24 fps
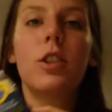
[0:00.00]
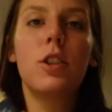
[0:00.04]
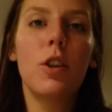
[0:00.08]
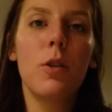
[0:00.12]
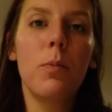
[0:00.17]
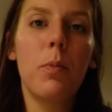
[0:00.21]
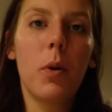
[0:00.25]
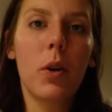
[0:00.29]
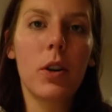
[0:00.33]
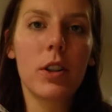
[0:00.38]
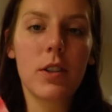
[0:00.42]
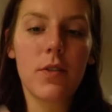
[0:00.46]
two
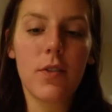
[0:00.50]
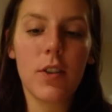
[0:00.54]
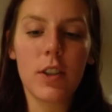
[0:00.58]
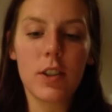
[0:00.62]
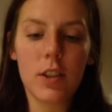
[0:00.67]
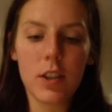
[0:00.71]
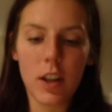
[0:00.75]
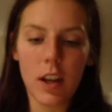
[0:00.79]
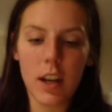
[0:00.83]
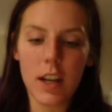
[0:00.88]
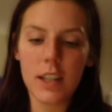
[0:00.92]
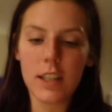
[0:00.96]
points for a
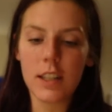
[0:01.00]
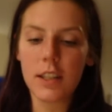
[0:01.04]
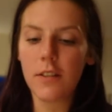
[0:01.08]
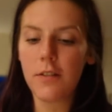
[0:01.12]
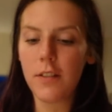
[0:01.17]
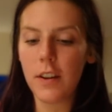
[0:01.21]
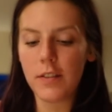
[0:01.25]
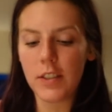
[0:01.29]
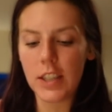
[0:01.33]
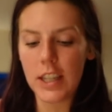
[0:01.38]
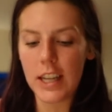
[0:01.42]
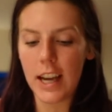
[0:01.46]
slice,
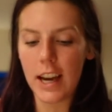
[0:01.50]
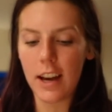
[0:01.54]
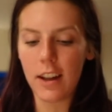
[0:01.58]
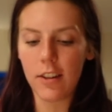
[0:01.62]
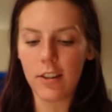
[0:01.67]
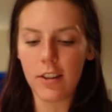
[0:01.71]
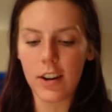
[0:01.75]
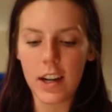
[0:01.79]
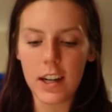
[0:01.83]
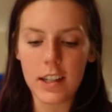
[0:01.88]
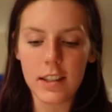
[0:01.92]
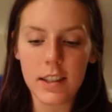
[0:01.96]
50
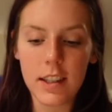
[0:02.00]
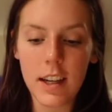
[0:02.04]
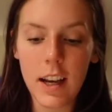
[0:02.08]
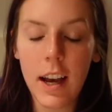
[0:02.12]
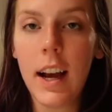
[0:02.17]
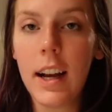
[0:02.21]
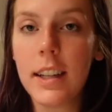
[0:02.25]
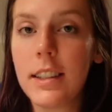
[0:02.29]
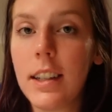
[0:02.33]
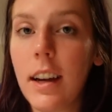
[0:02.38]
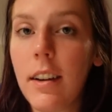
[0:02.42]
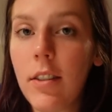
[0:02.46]
calories,
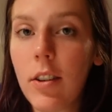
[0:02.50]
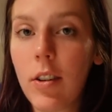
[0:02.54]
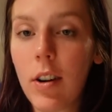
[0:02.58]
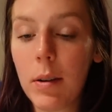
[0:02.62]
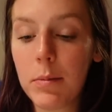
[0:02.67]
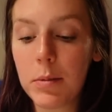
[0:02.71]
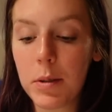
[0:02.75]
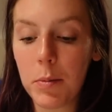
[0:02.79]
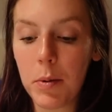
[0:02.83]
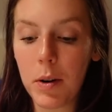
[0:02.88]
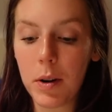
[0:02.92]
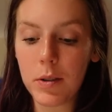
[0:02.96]
and seven
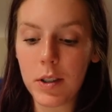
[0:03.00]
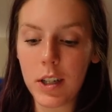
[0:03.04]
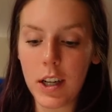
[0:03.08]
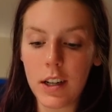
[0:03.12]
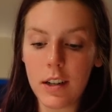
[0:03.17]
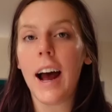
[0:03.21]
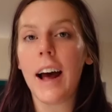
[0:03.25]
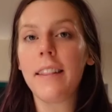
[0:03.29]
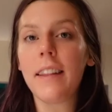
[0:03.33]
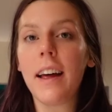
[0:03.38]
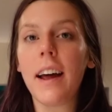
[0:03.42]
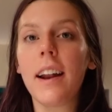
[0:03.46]
grams of
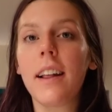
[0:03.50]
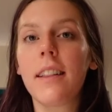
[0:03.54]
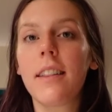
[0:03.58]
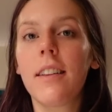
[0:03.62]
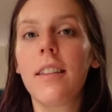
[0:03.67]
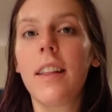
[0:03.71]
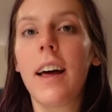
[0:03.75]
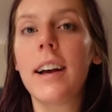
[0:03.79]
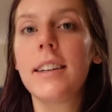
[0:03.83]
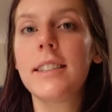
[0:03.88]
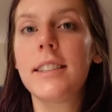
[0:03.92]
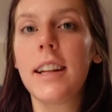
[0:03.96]
protein. And then the
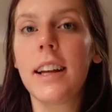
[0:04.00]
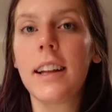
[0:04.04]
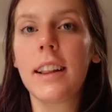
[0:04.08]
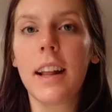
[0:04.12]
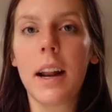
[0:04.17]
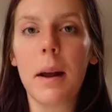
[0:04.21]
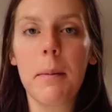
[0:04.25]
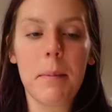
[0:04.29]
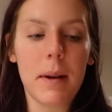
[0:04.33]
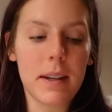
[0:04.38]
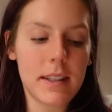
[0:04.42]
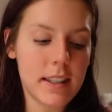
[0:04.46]
last thing
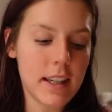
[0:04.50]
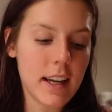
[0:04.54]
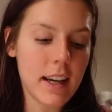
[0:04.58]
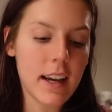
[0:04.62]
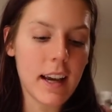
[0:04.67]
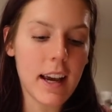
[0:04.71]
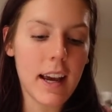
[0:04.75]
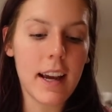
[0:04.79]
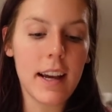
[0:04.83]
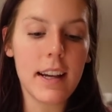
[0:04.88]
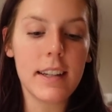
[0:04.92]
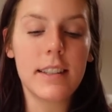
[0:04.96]
that I'm missing
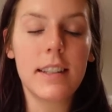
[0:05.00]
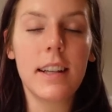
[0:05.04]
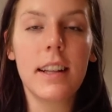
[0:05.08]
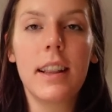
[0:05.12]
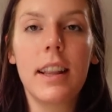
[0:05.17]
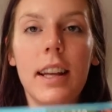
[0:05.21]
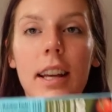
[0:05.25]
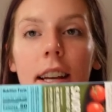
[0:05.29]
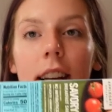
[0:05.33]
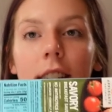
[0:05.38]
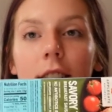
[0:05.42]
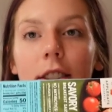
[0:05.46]
is
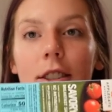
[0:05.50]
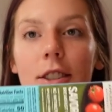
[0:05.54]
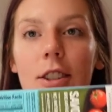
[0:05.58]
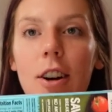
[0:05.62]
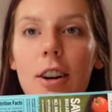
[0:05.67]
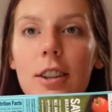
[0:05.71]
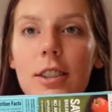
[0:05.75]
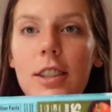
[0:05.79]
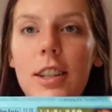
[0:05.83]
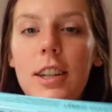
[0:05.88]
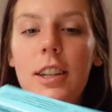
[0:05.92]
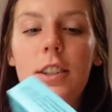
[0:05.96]
the
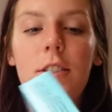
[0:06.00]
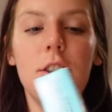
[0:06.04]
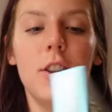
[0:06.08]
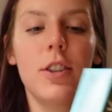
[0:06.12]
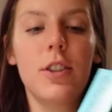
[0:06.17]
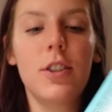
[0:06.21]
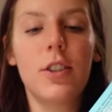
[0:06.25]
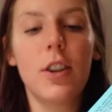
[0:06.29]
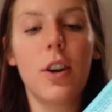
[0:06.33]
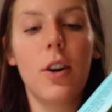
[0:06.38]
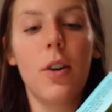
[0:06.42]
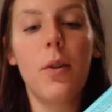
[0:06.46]
sausage.
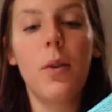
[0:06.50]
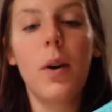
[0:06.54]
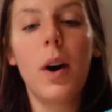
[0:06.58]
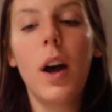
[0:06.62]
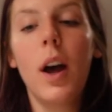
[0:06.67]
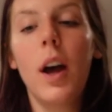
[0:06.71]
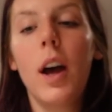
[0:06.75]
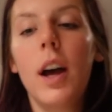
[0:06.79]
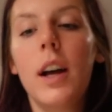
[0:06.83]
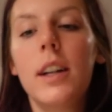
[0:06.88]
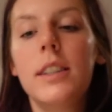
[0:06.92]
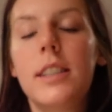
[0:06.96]
So
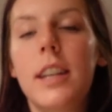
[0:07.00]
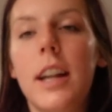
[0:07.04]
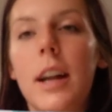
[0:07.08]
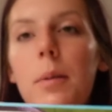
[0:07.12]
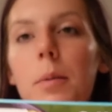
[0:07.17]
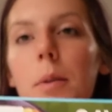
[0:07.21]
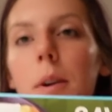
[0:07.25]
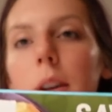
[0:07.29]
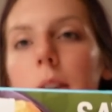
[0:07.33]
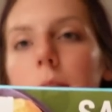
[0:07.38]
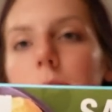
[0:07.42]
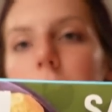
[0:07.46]
today
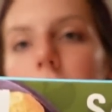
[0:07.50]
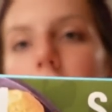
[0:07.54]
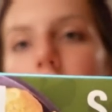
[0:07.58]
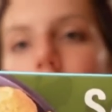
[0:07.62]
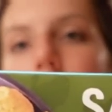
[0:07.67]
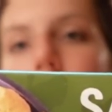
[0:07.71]
we're using